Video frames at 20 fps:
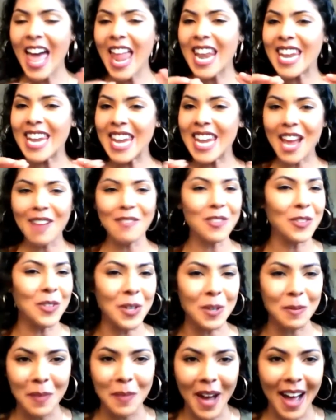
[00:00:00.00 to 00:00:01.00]
Never
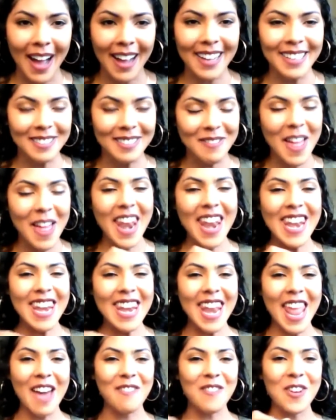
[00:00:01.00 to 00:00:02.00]
looked back.
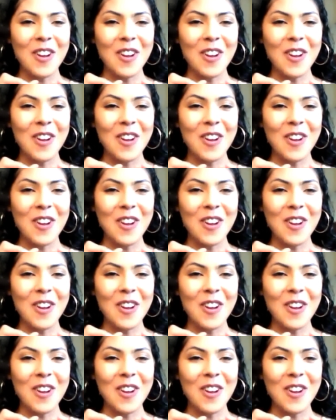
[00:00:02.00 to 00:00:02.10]
Never.